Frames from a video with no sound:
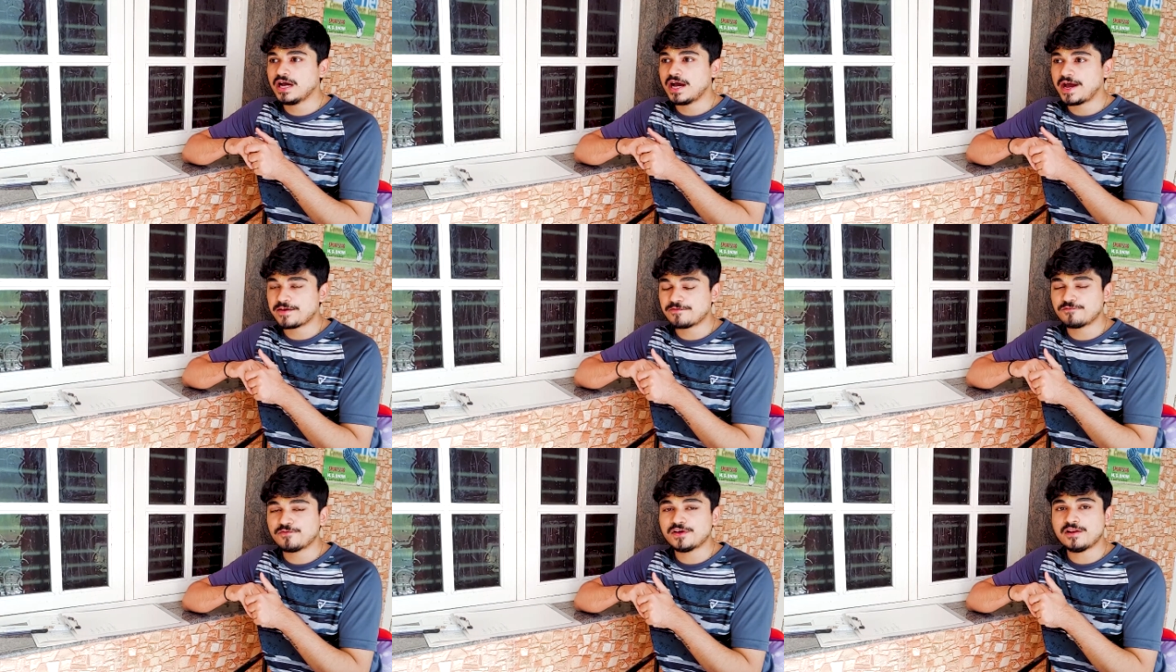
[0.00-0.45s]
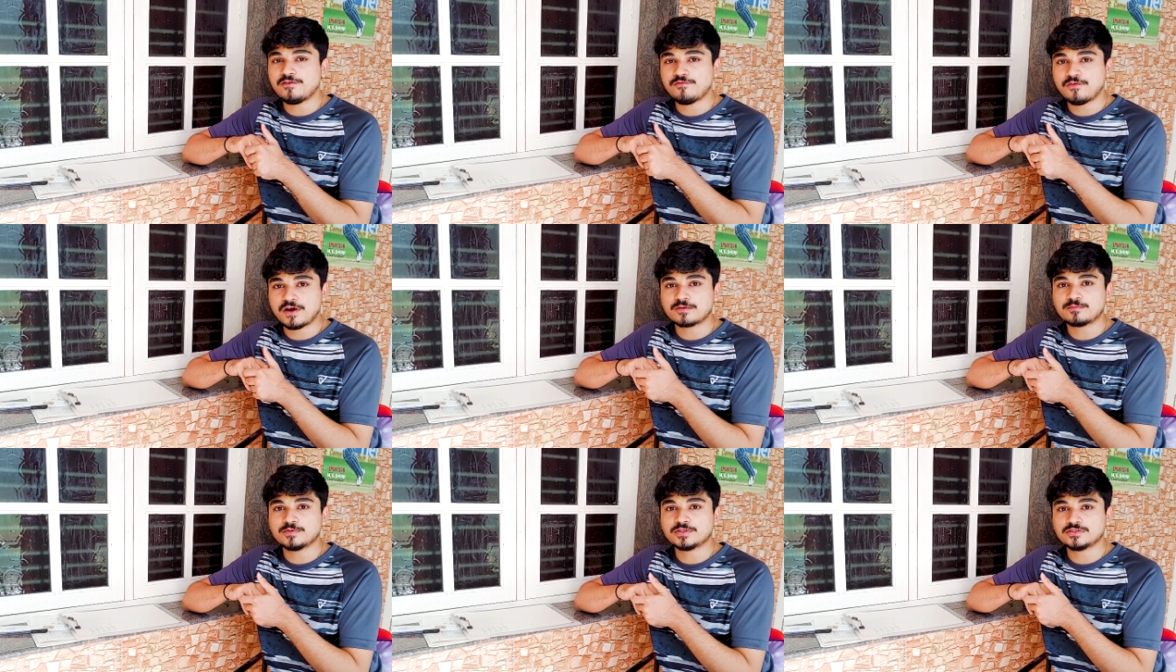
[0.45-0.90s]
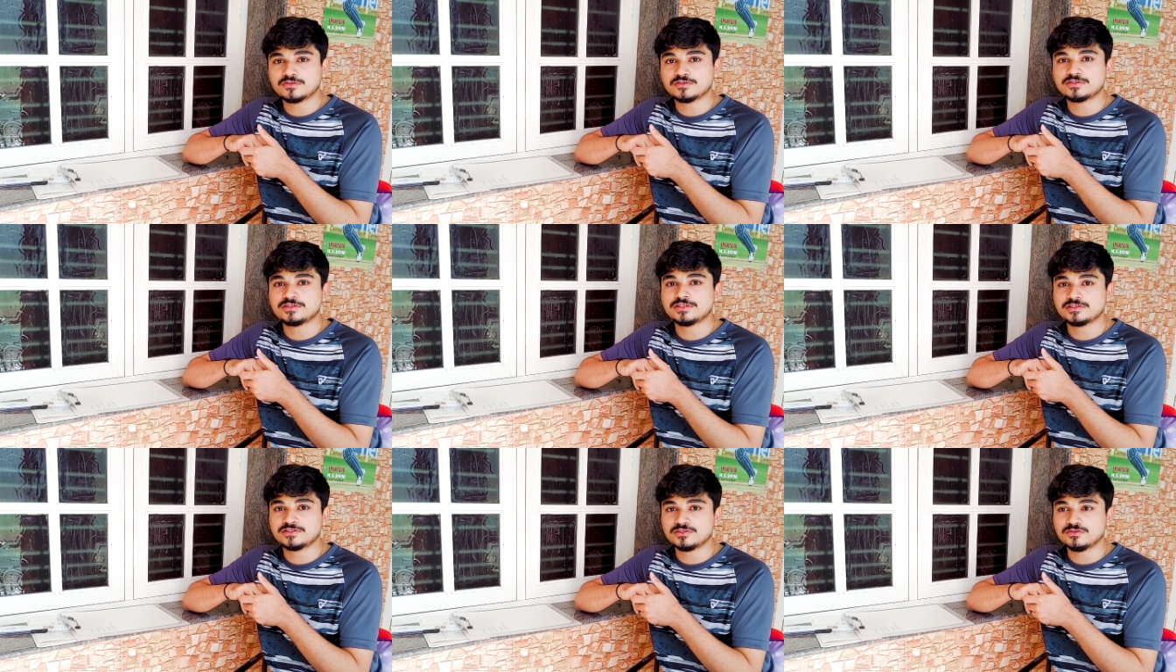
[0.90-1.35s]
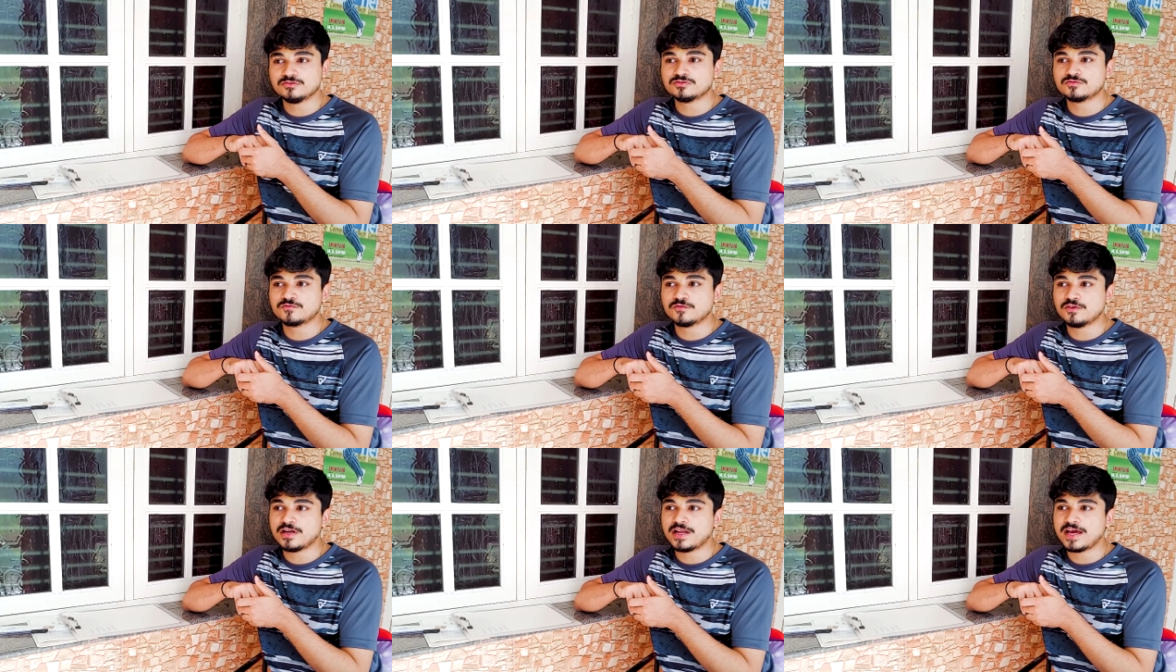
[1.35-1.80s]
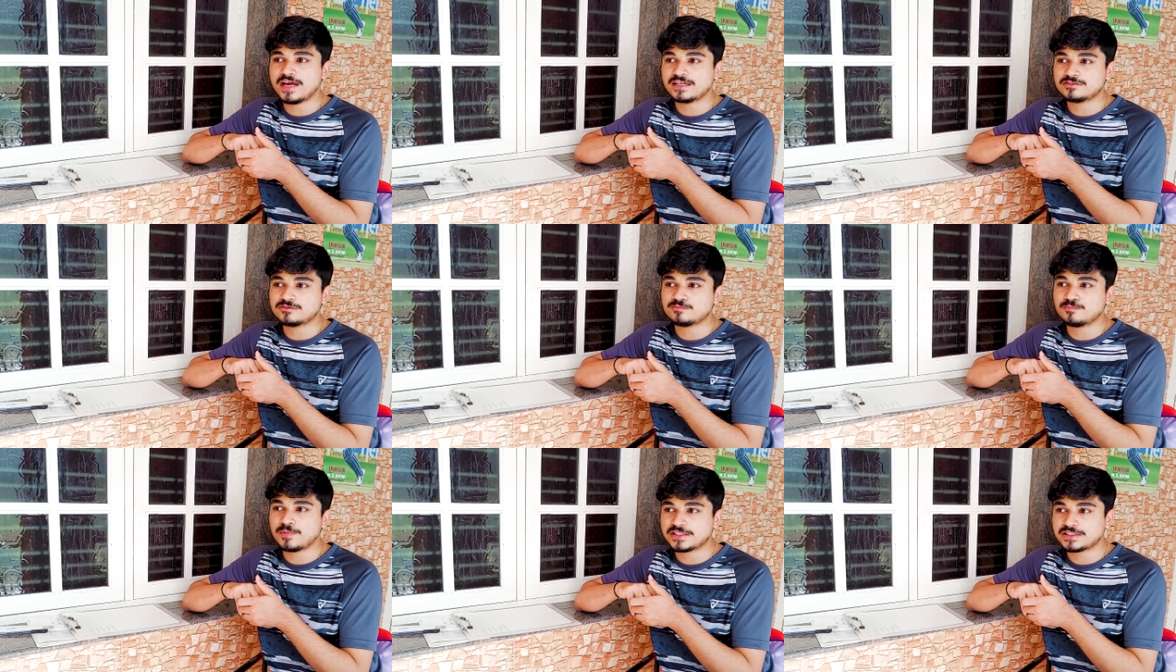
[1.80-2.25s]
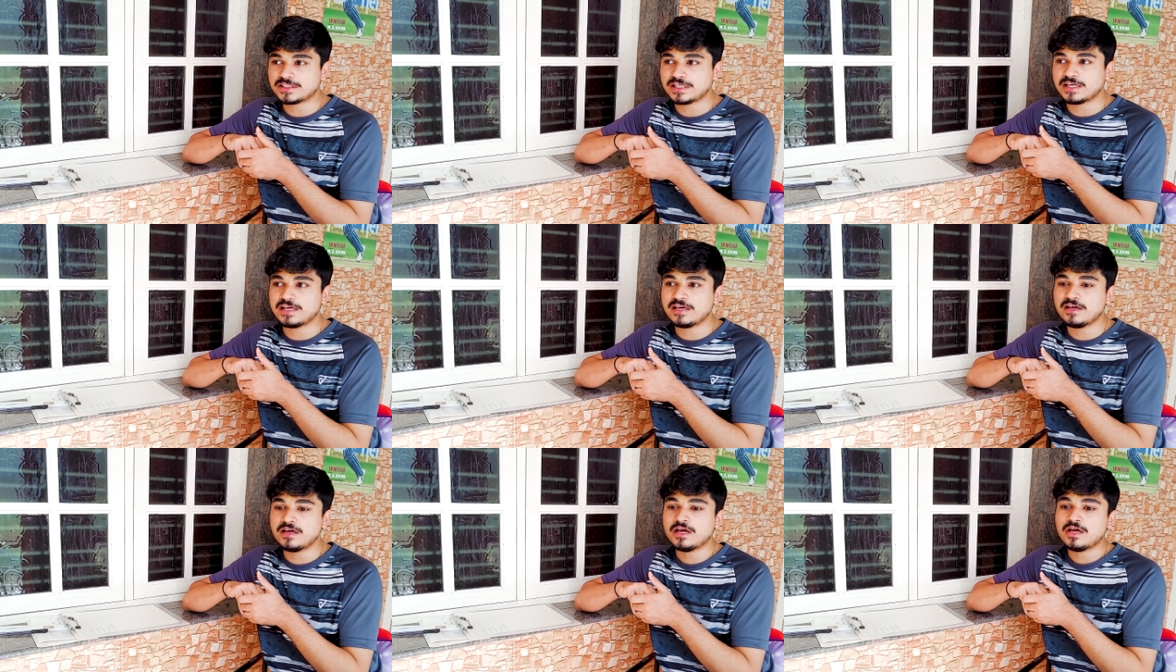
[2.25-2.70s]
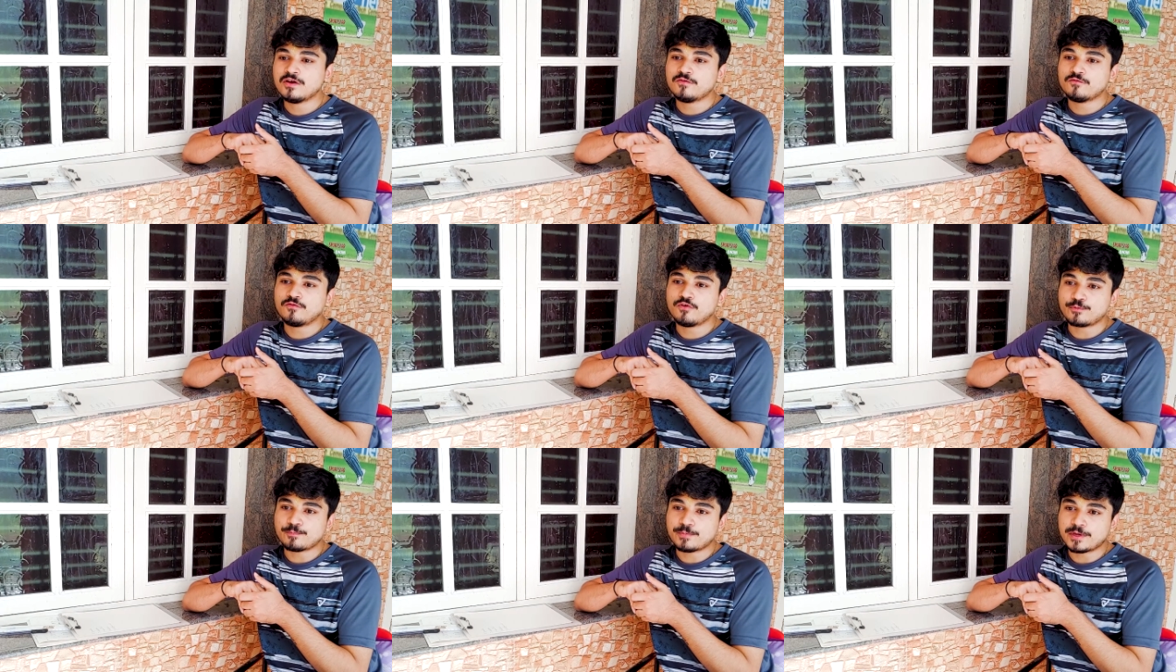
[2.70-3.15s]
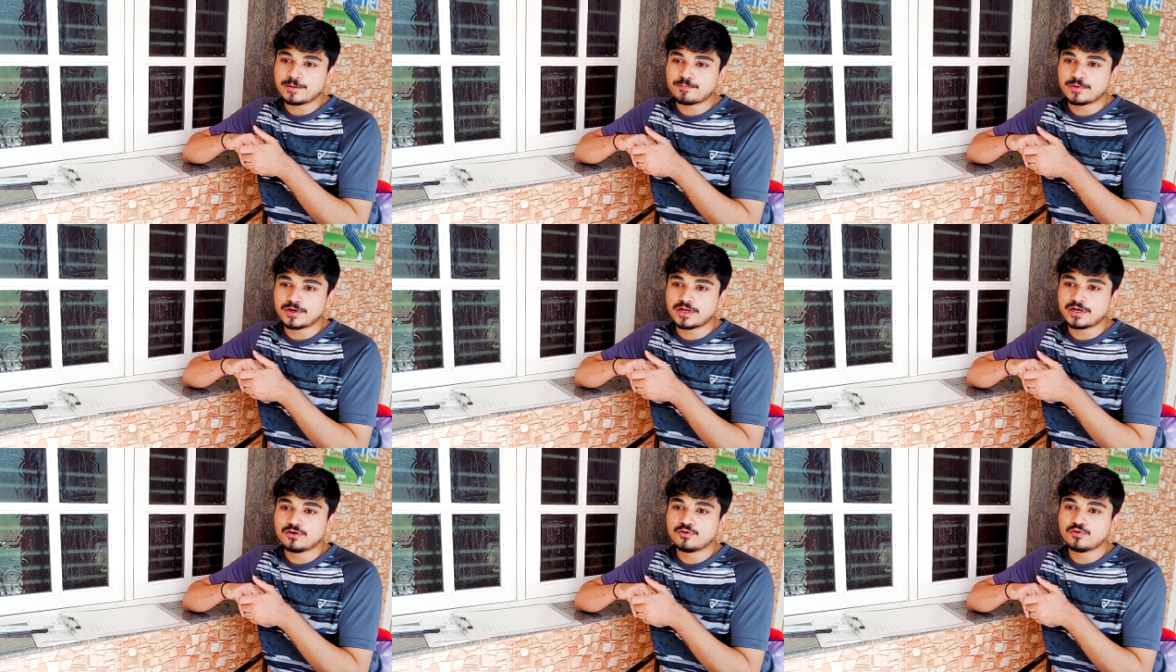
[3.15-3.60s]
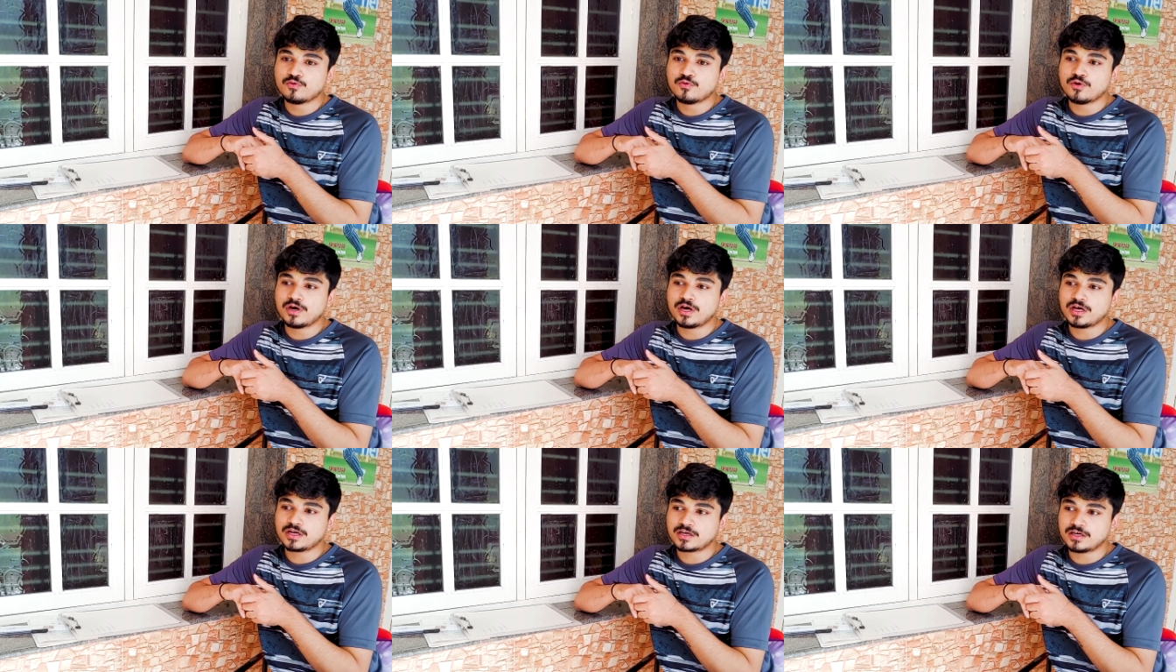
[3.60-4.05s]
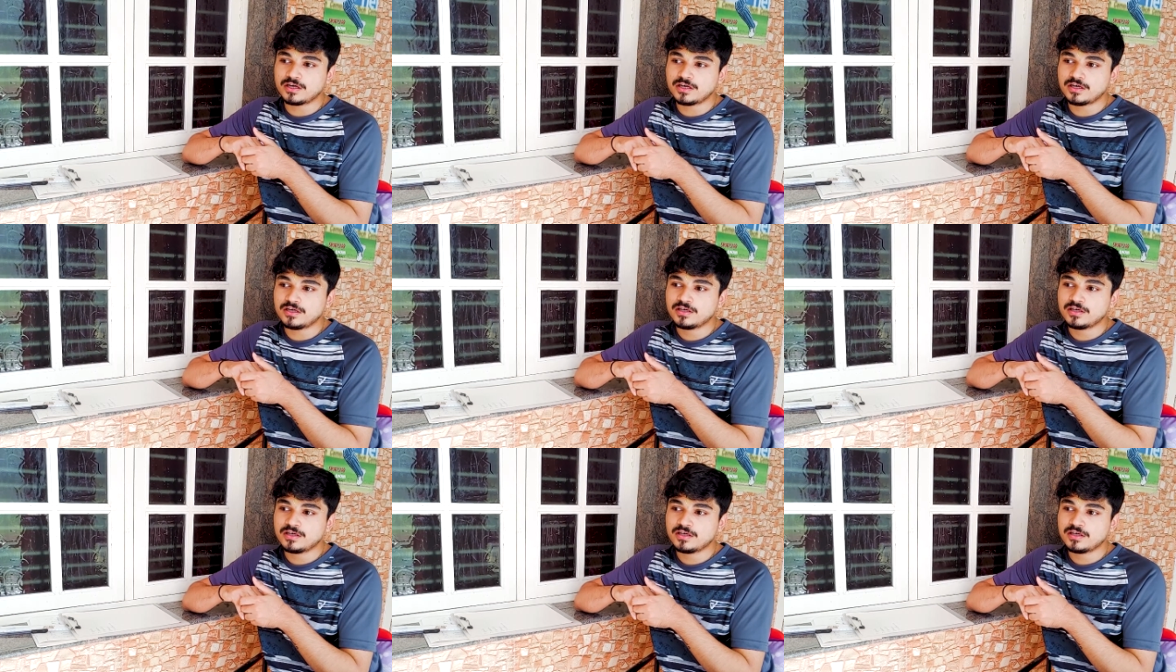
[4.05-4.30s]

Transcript: I feel Pharmadost is useful especially for people who are